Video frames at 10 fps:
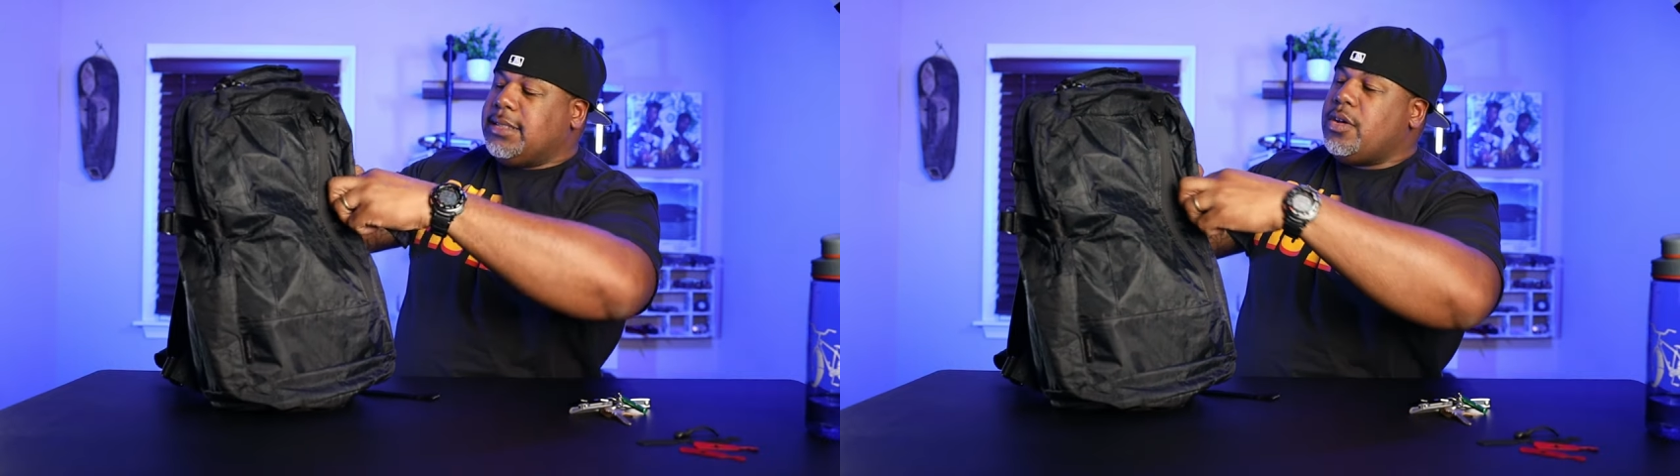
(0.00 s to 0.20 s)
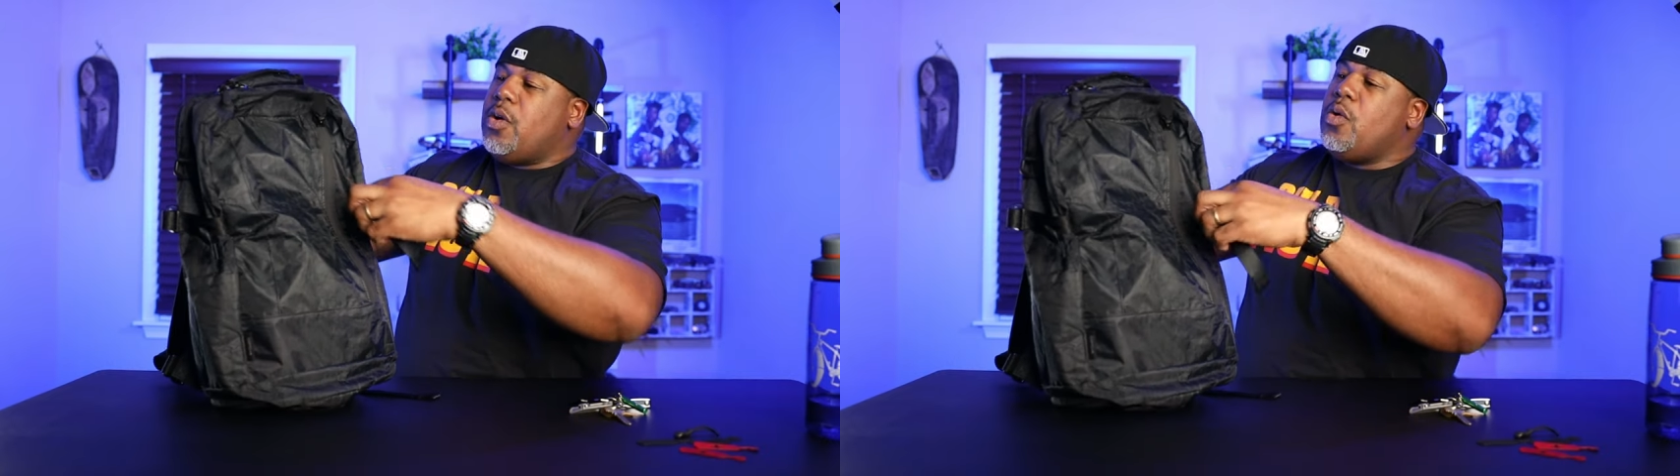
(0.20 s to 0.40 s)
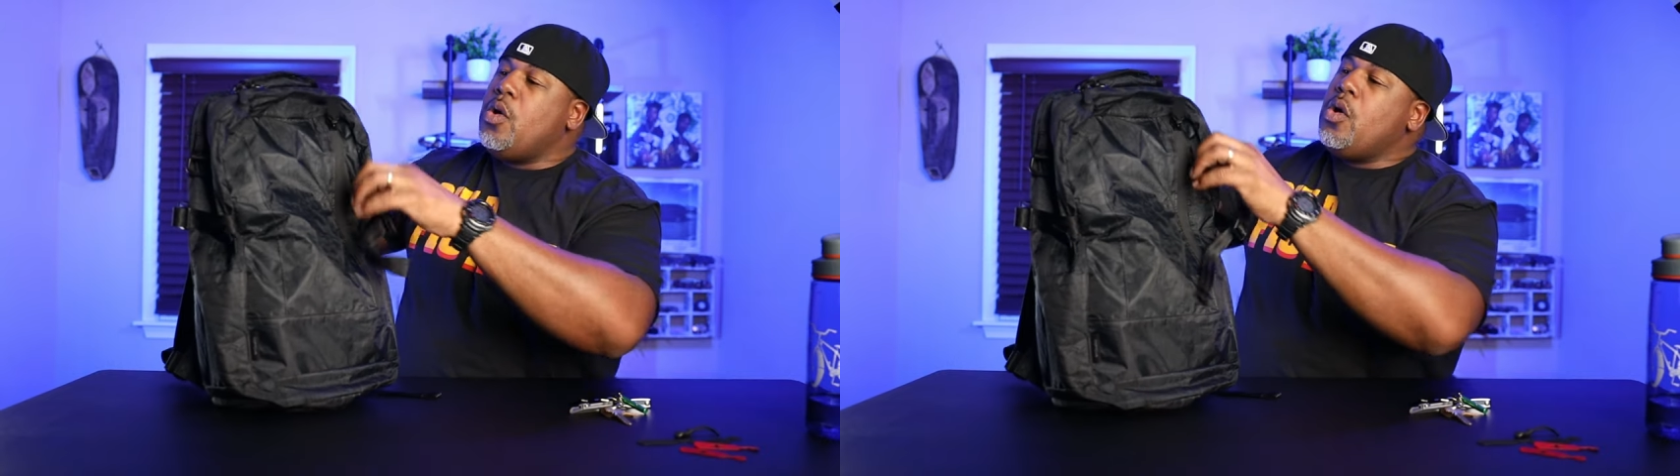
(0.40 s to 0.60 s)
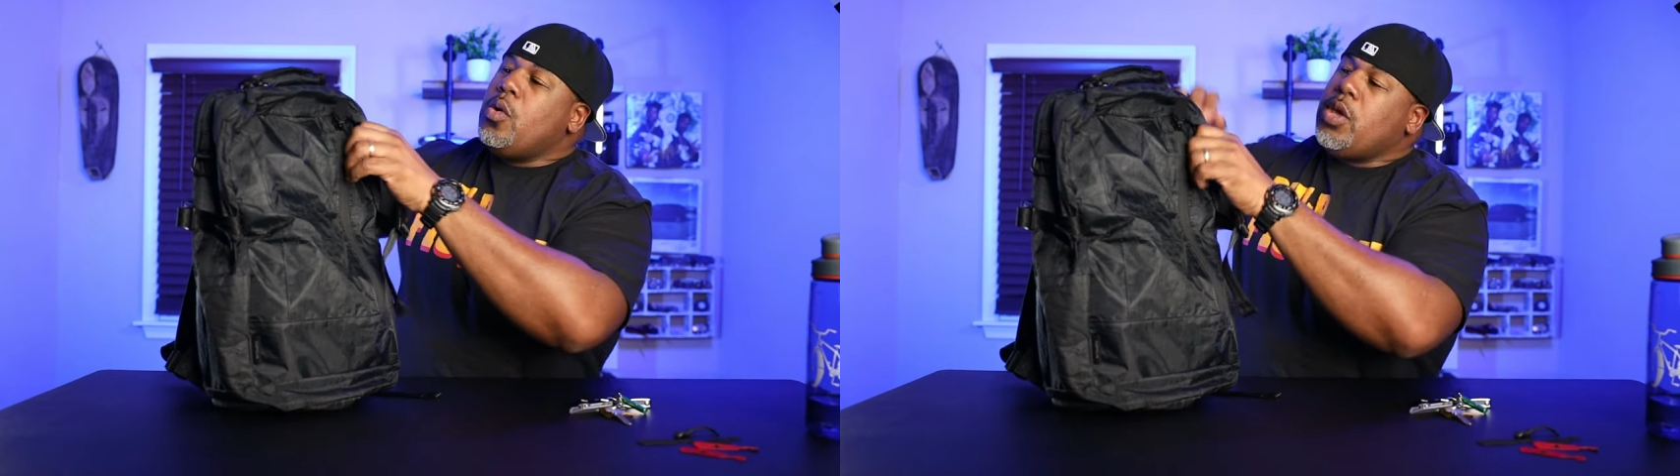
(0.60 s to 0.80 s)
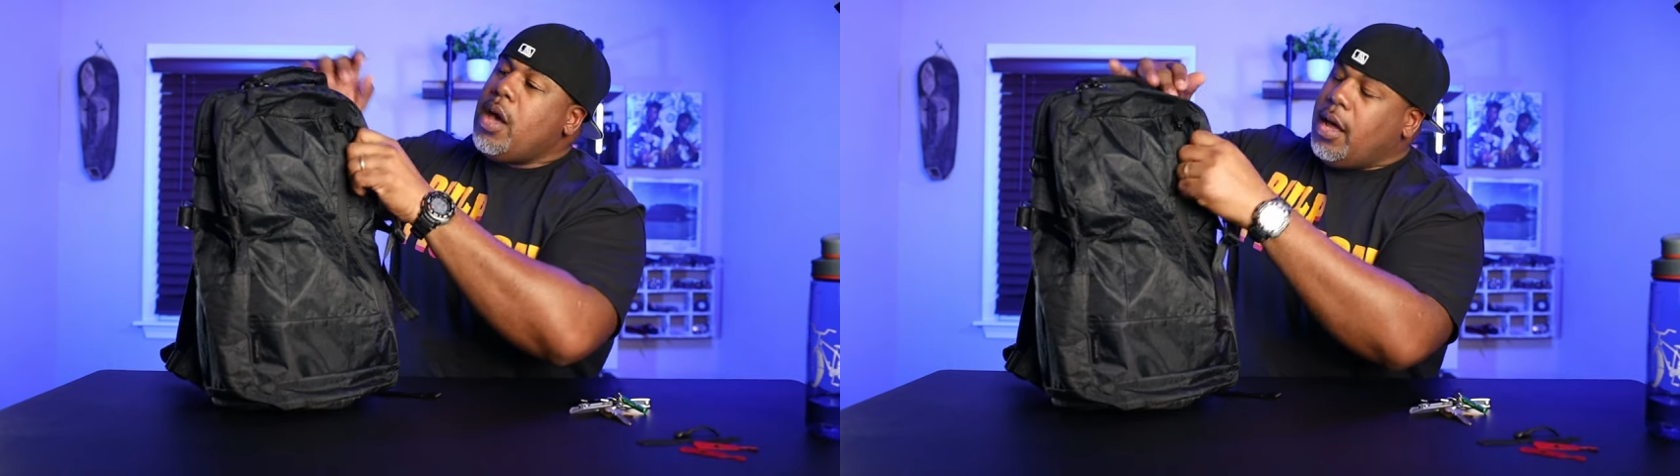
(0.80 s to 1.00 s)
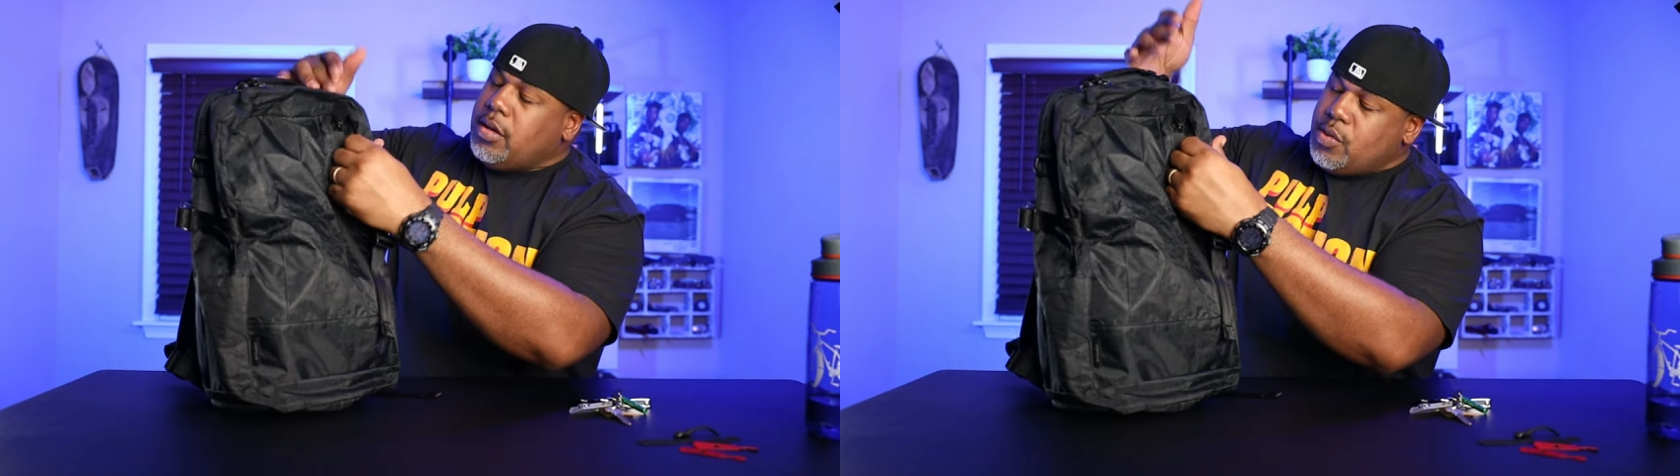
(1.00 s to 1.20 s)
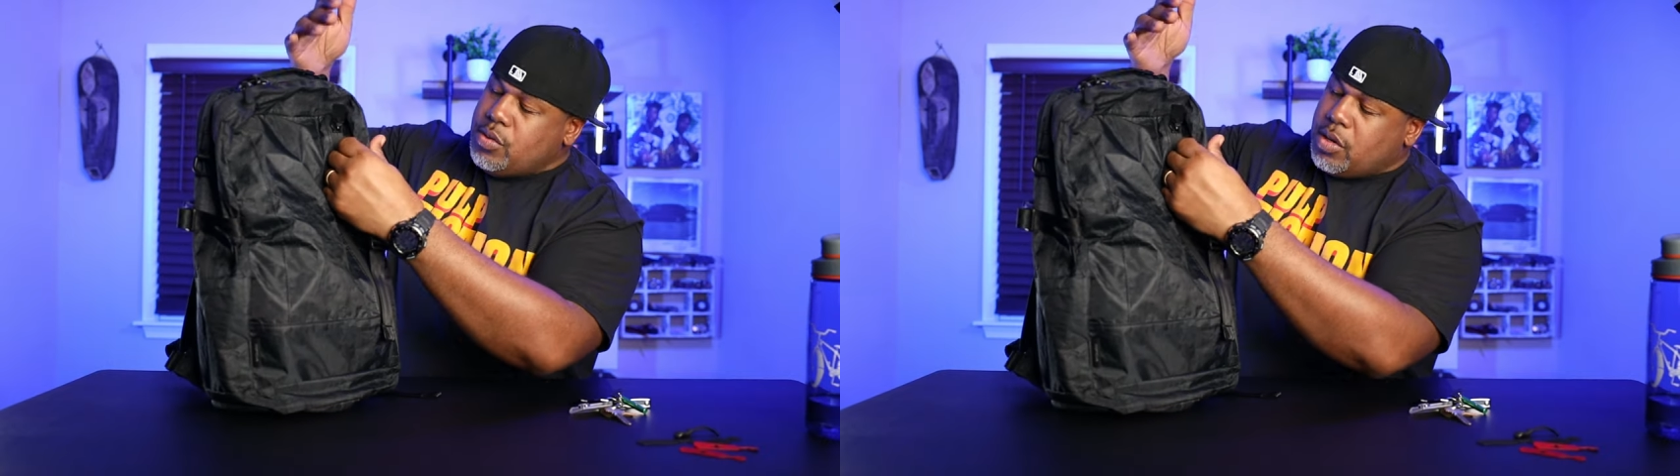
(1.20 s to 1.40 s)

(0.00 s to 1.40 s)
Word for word: So you undo the